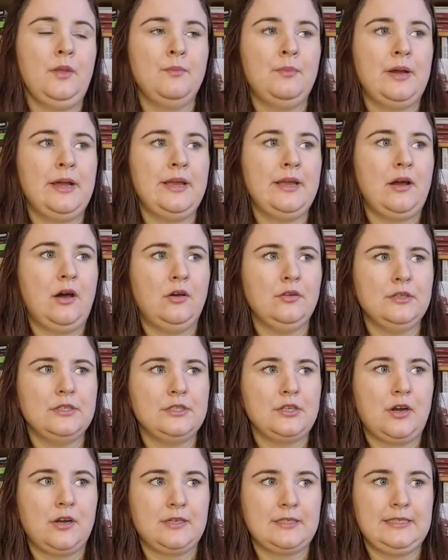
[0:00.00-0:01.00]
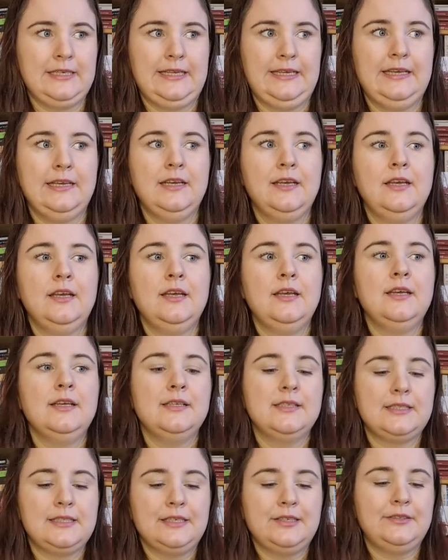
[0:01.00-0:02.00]
by aldous huxley
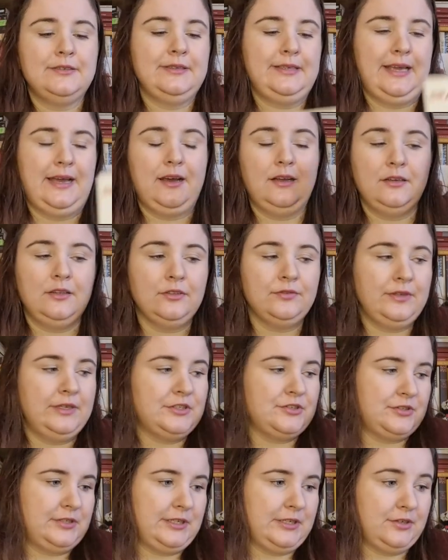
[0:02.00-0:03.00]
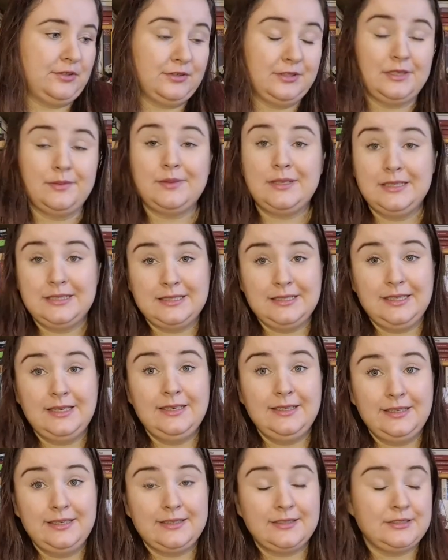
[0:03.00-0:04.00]
so yeah a lot of interesting concept is
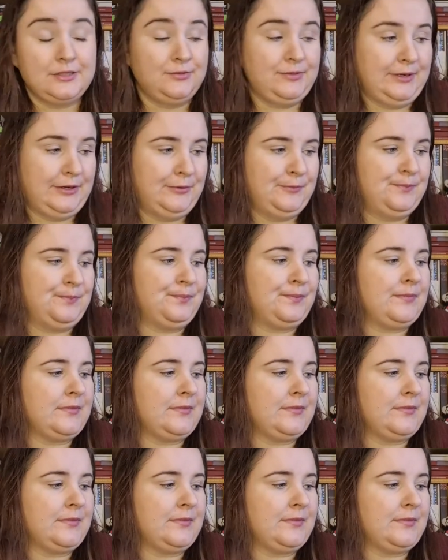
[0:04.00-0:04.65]
in here as well